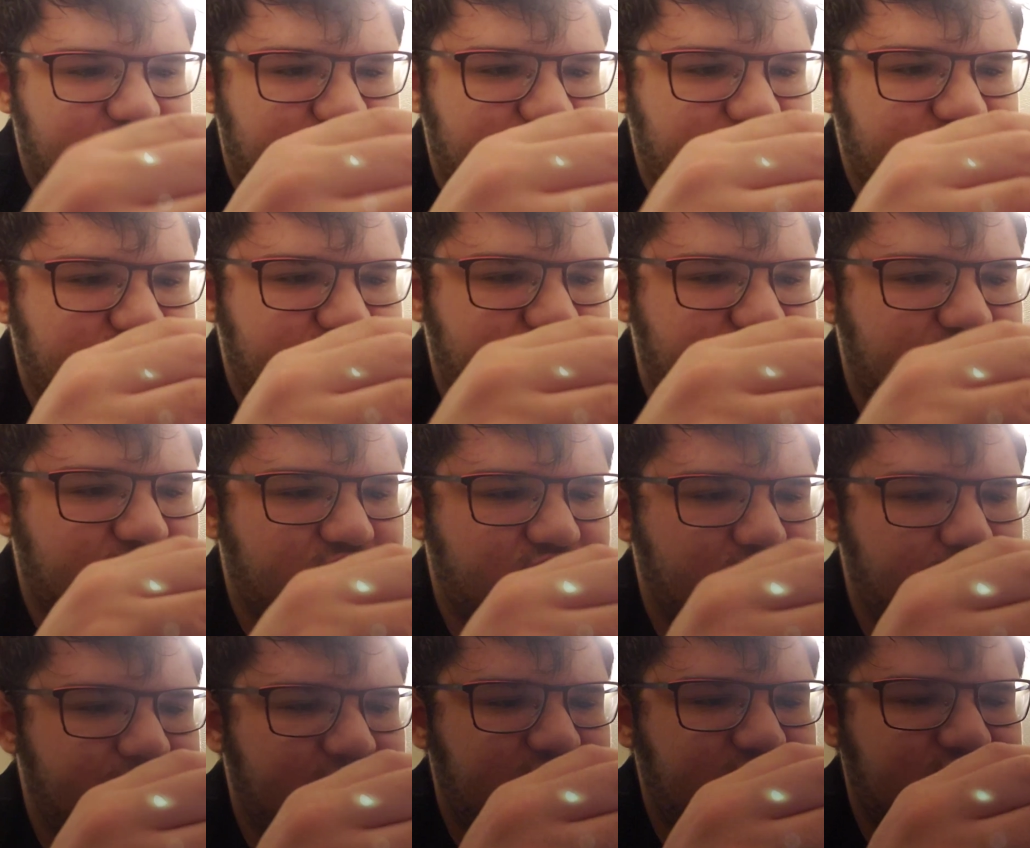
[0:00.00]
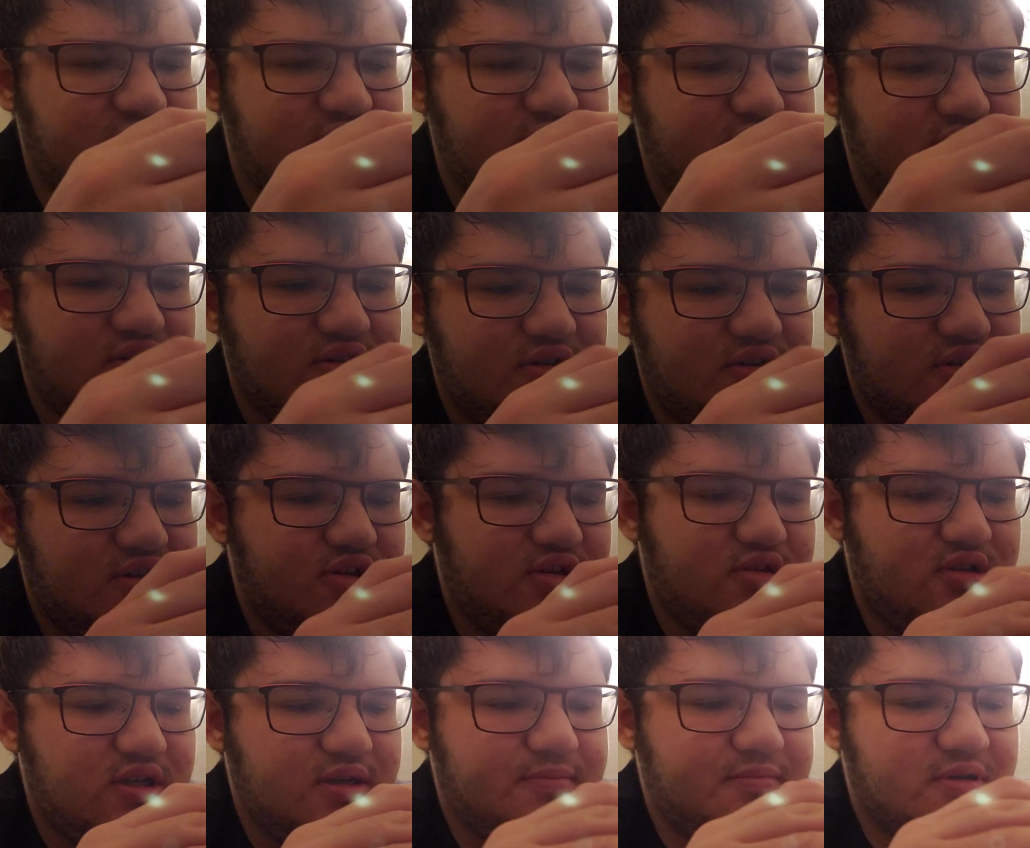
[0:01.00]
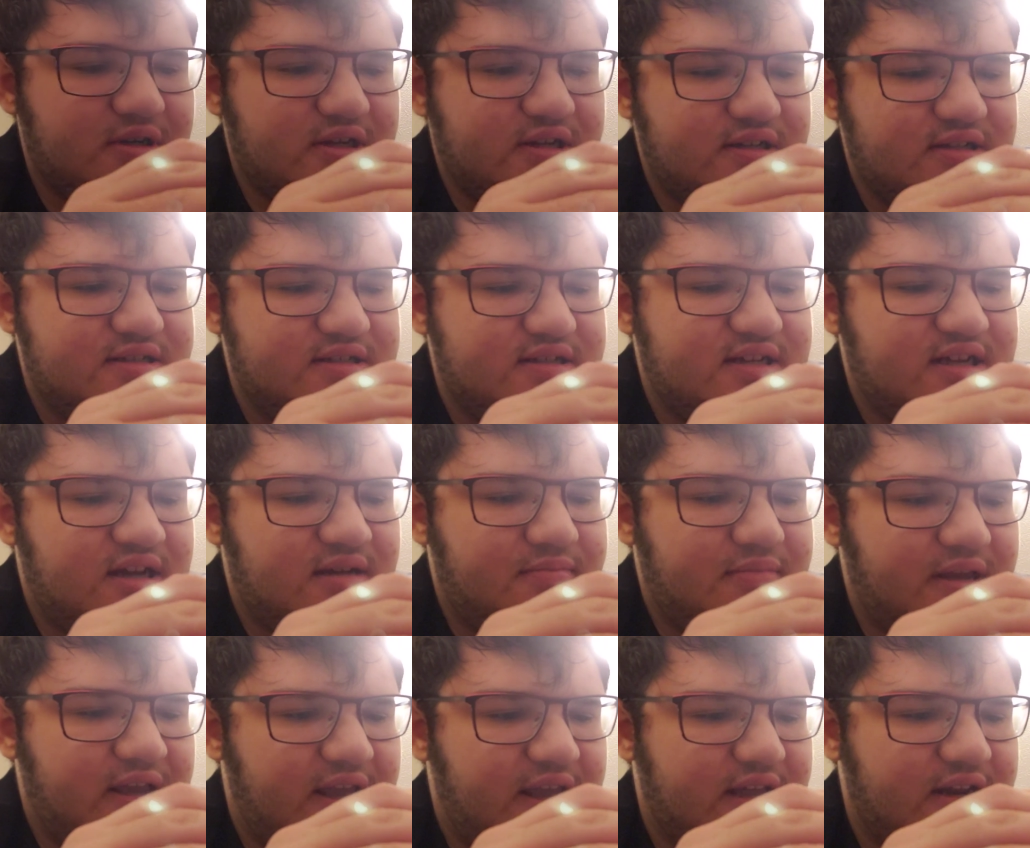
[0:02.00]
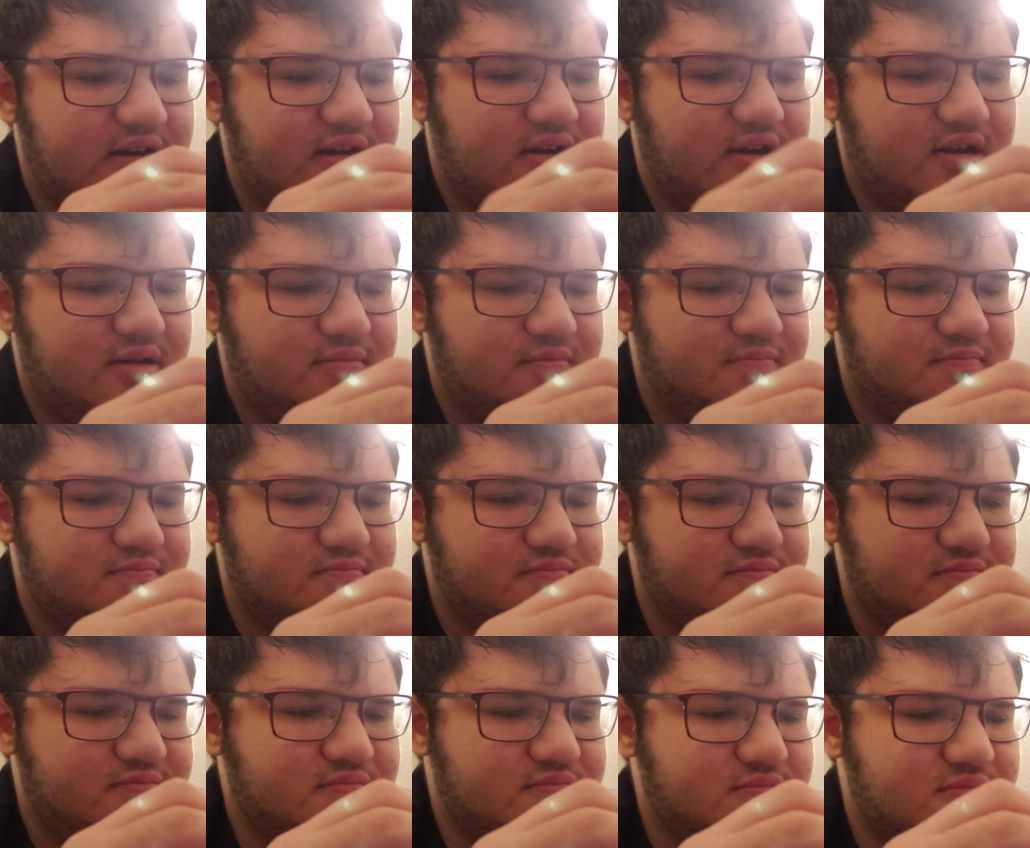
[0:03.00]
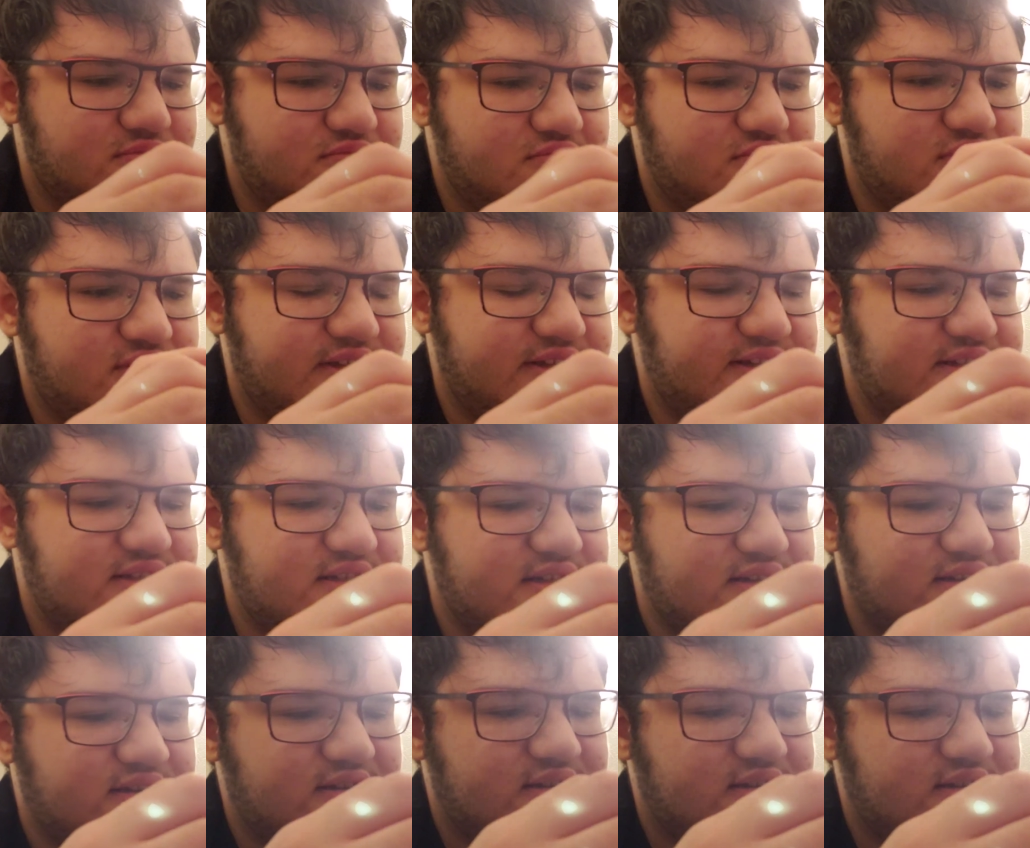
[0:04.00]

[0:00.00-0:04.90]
To each their own opinion. But stop hating on him. Please.